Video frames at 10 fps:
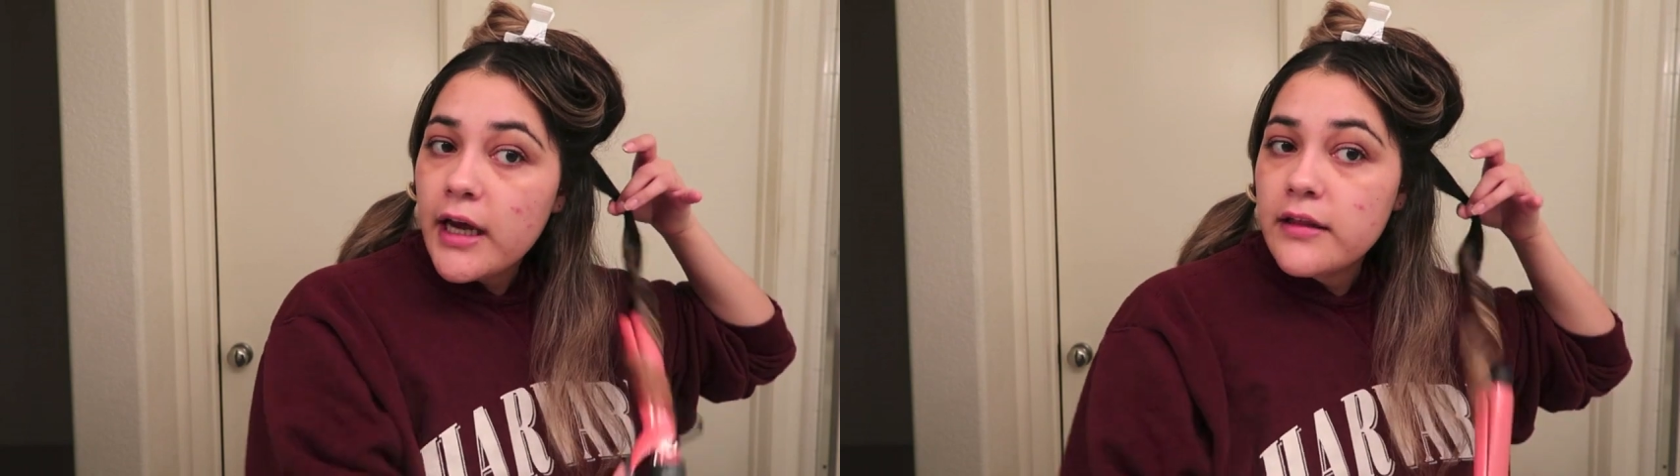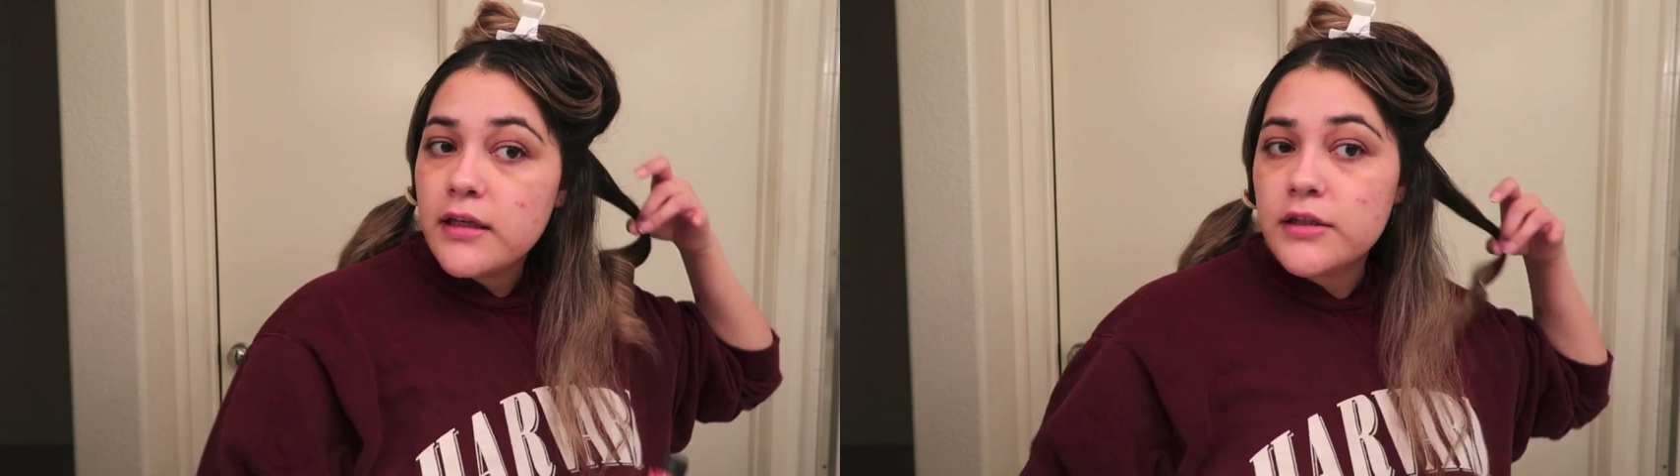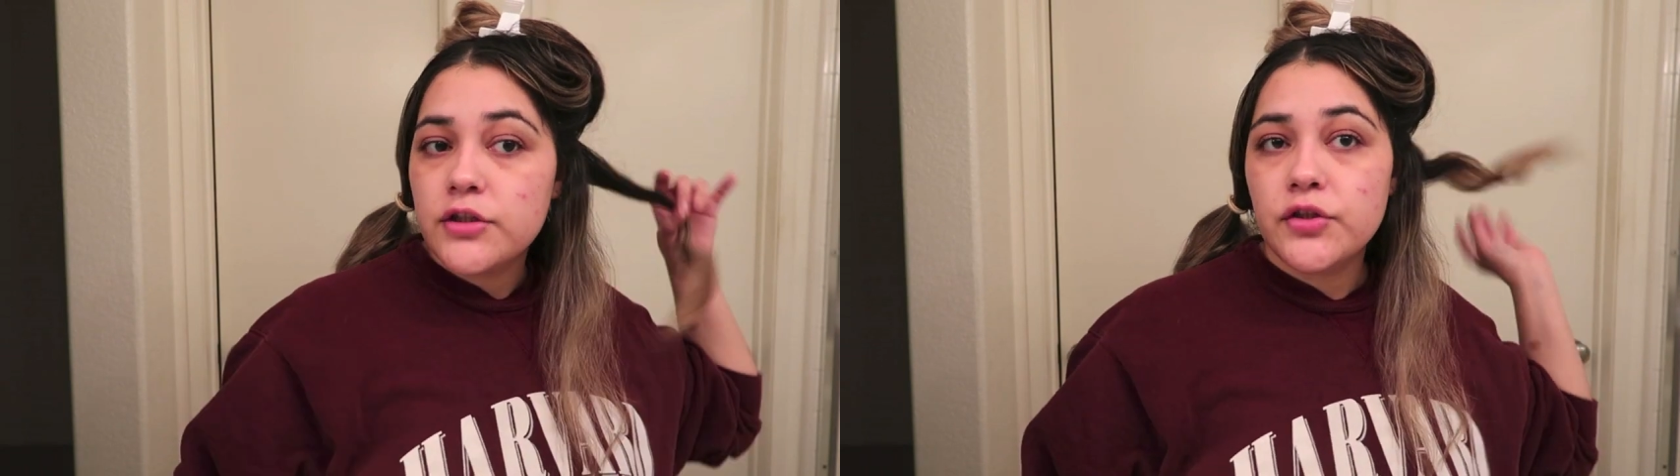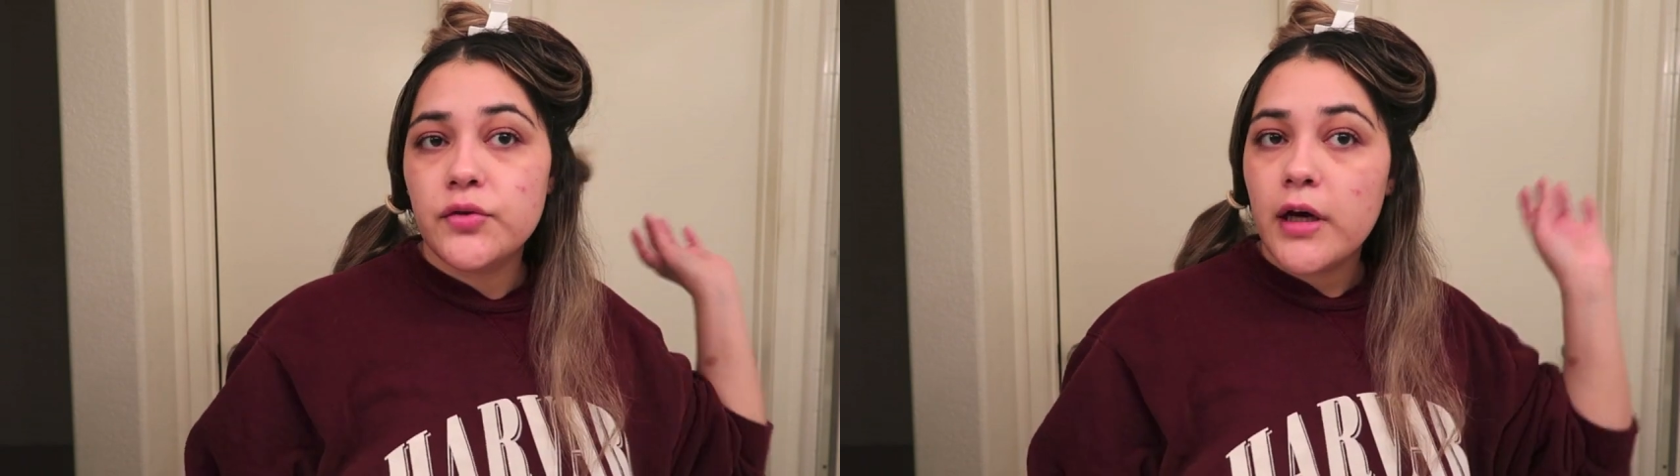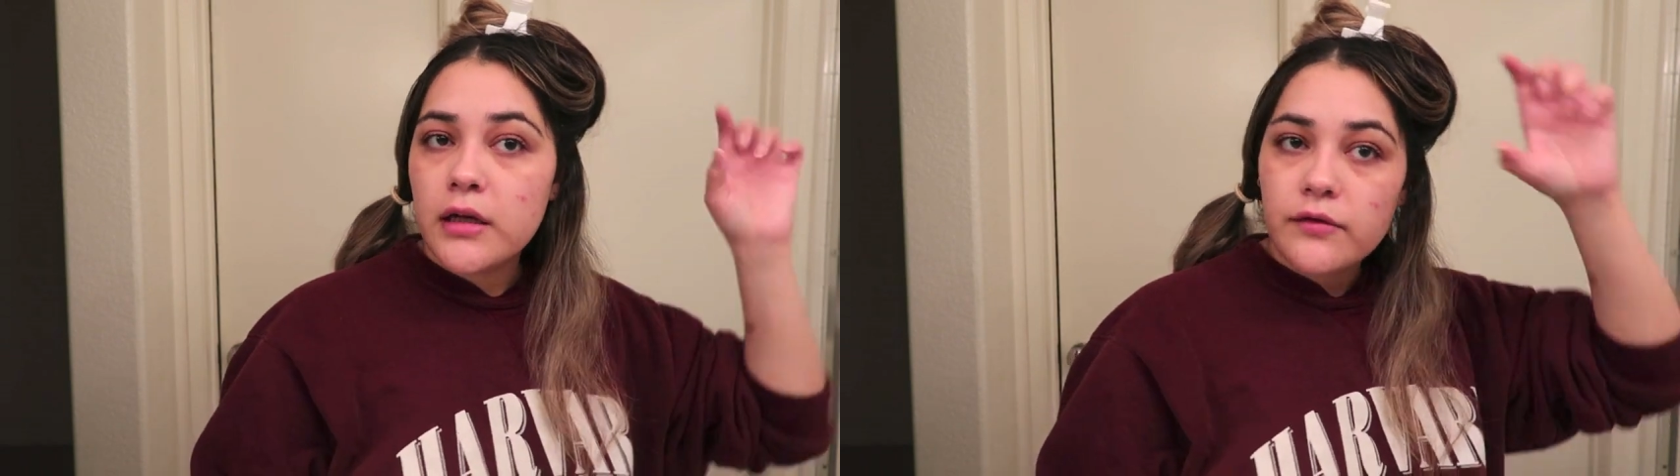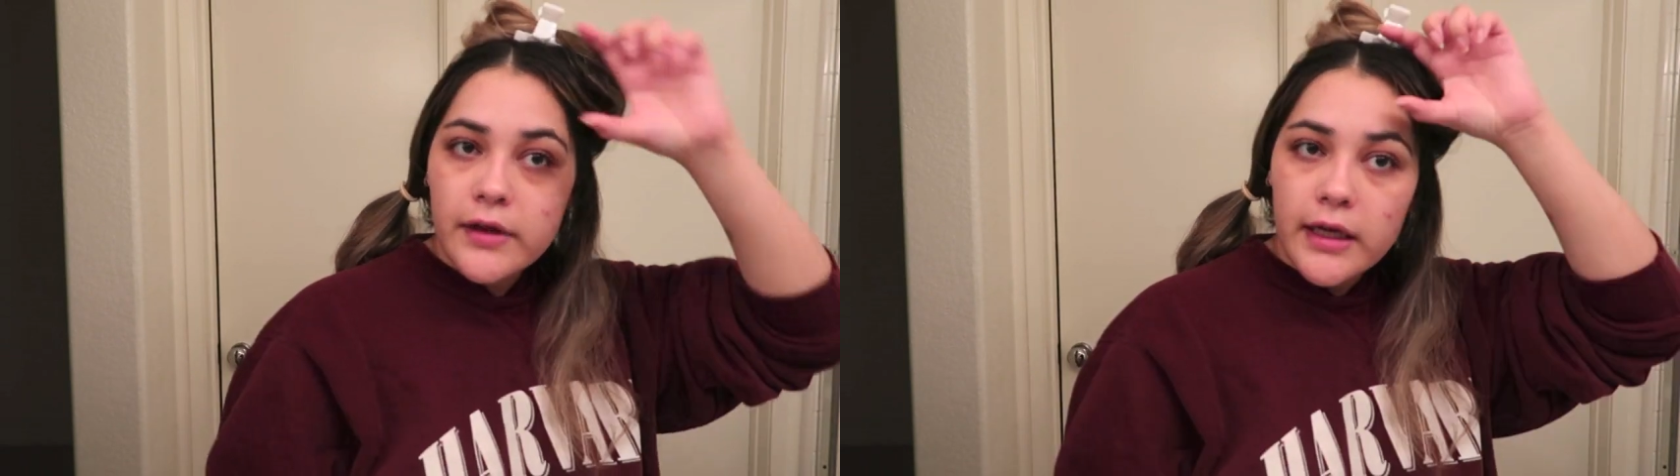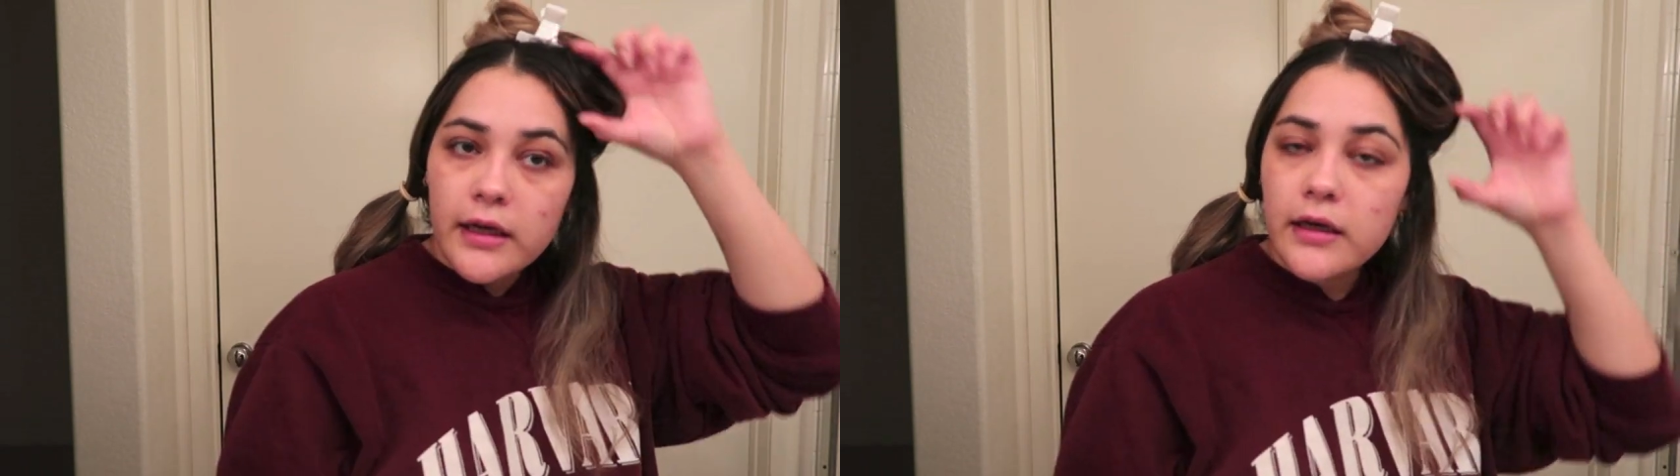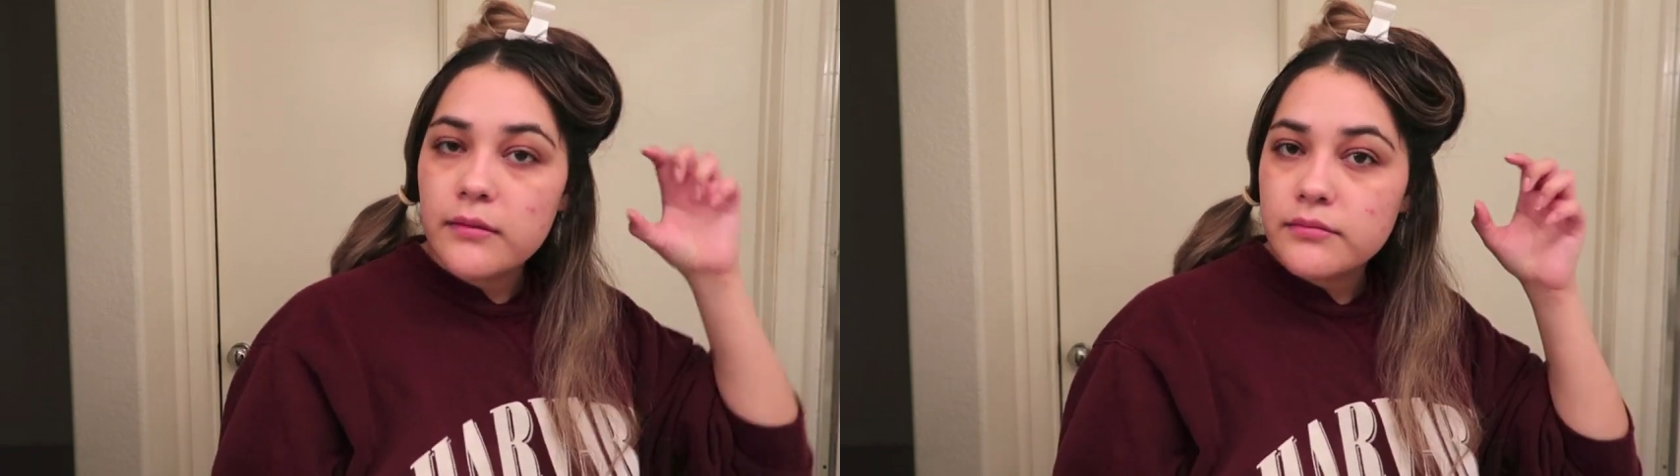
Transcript: and then do kind of like,